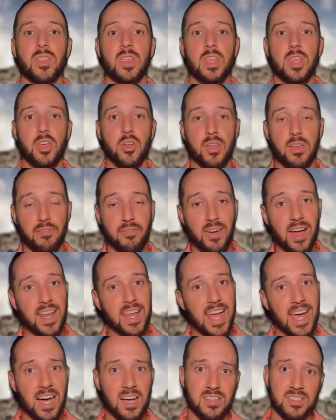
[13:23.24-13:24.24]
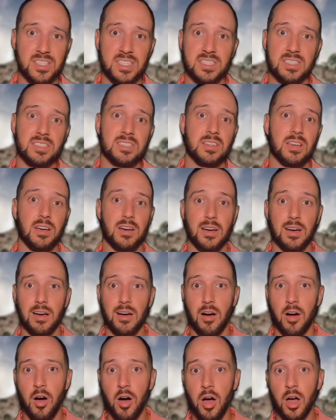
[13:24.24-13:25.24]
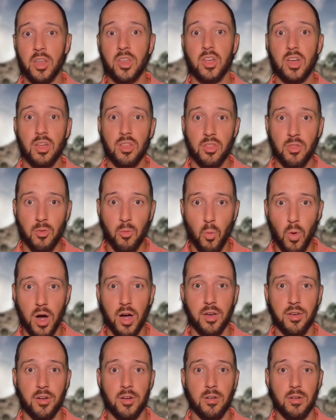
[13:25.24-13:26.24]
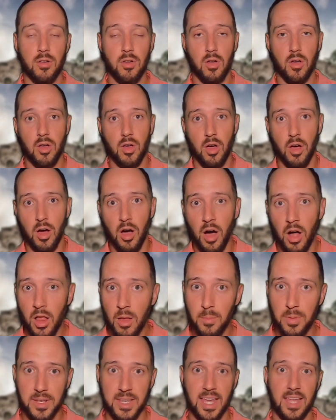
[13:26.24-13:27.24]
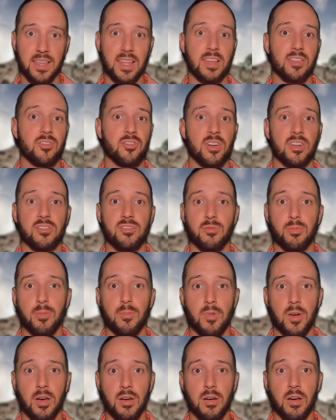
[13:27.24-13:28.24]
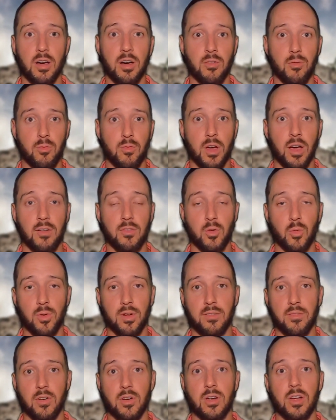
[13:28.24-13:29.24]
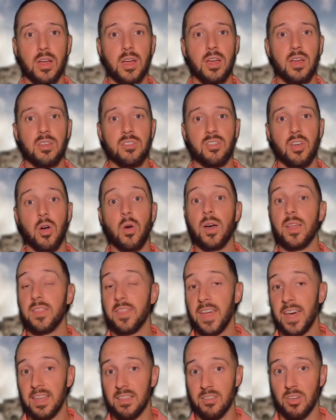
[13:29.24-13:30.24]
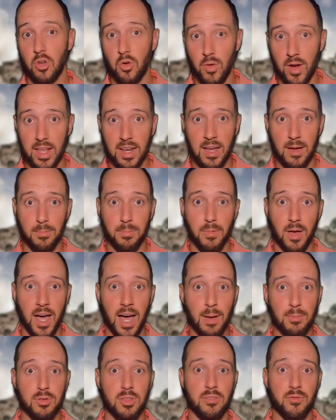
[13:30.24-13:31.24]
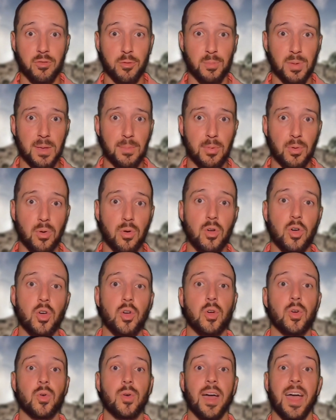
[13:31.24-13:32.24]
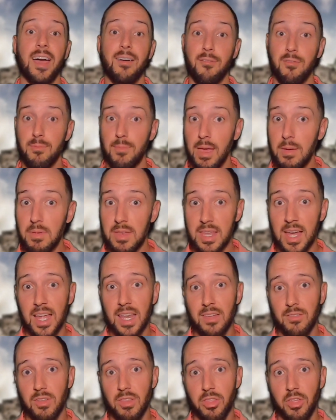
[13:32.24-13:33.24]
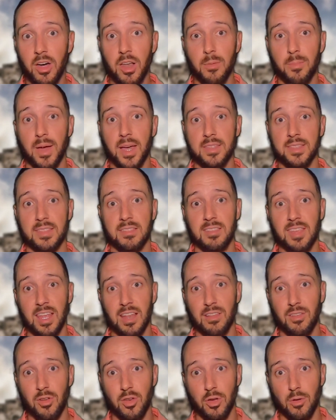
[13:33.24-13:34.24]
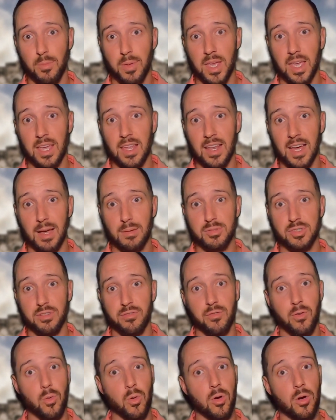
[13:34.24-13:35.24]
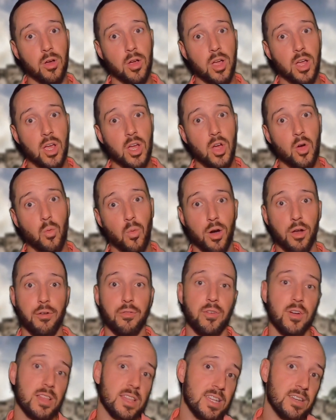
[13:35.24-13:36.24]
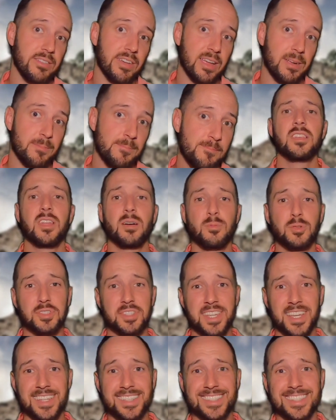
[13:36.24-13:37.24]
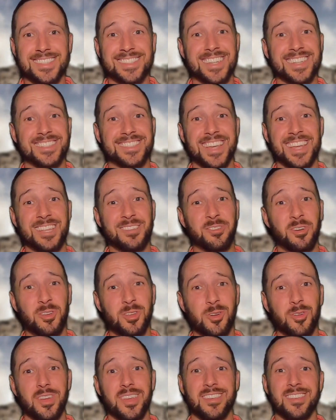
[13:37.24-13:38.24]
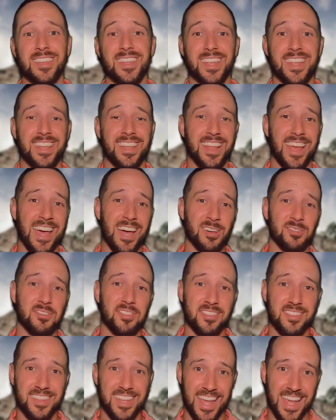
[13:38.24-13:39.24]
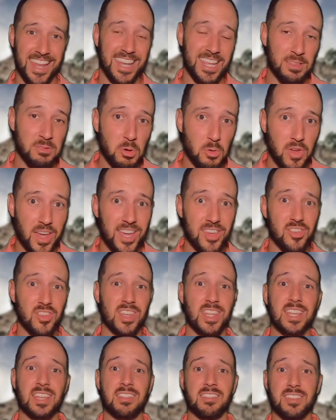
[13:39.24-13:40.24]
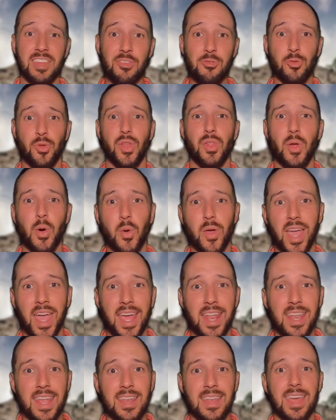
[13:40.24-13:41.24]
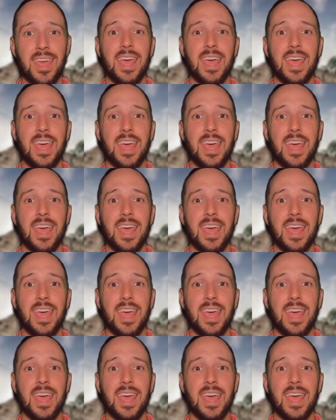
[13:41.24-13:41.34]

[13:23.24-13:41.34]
you can find houses on the water all up and down that stretch of the river. So that is a great option for people who have maybe not even thought about San Antonio being an option for waterfront living. Number 6 is that San Antonio is in an outstanding location. It is centrally located